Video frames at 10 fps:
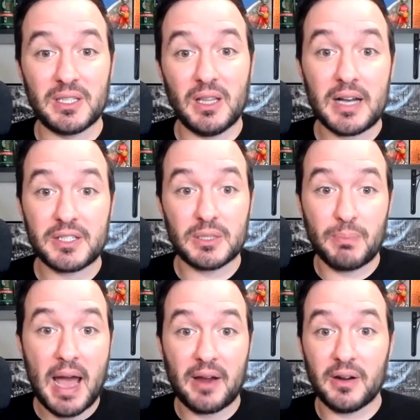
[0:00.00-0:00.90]
and losses
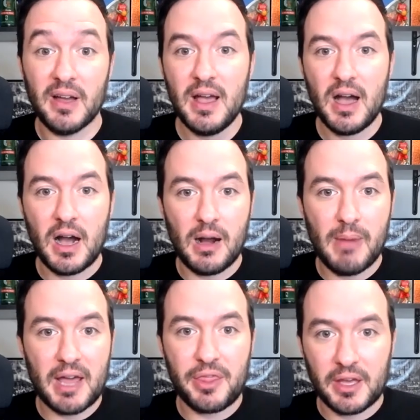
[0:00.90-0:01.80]
matter.
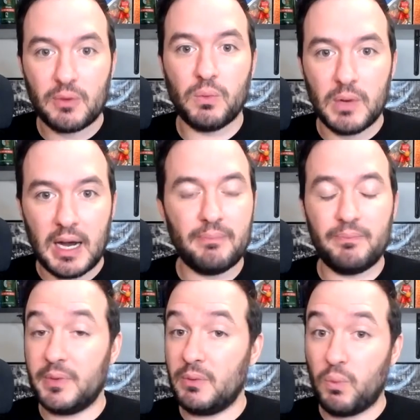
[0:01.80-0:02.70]
I think
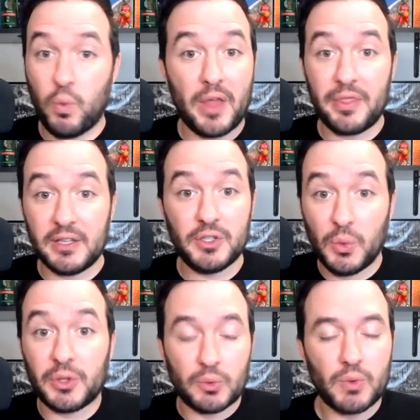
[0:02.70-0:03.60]
what they do
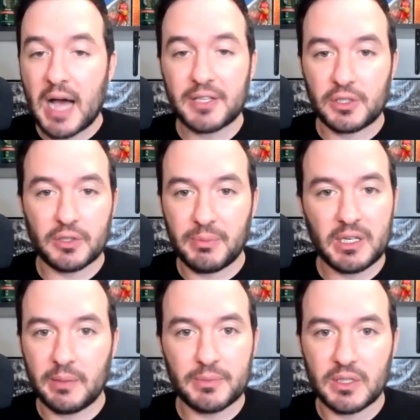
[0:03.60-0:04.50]
with the roster
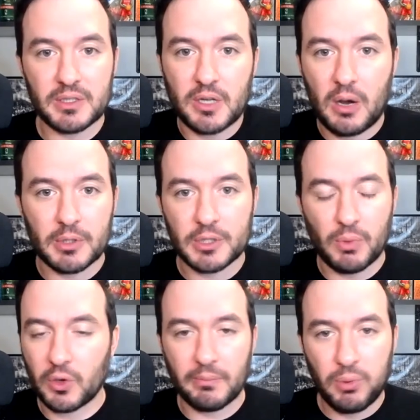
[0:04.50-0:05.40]
is almost
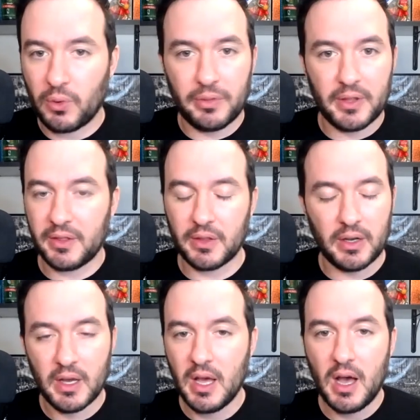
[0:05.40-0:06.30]
more important than the
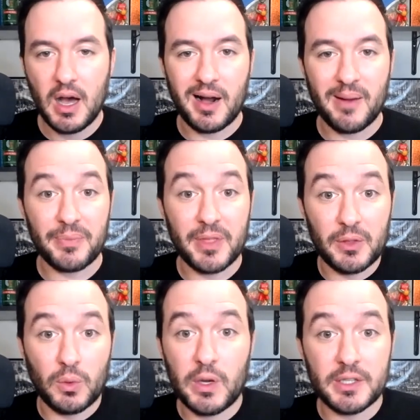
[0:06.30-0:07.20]

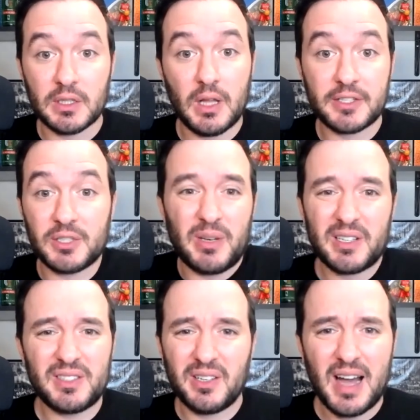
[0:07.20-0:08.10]
wins and losses, because
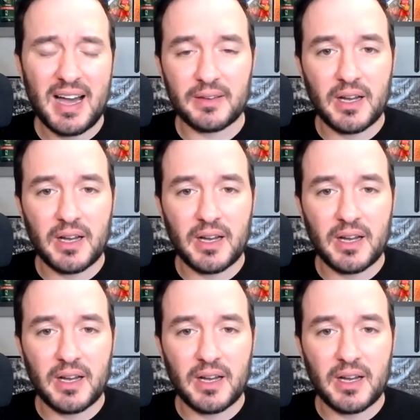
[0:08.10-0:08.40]
they're not,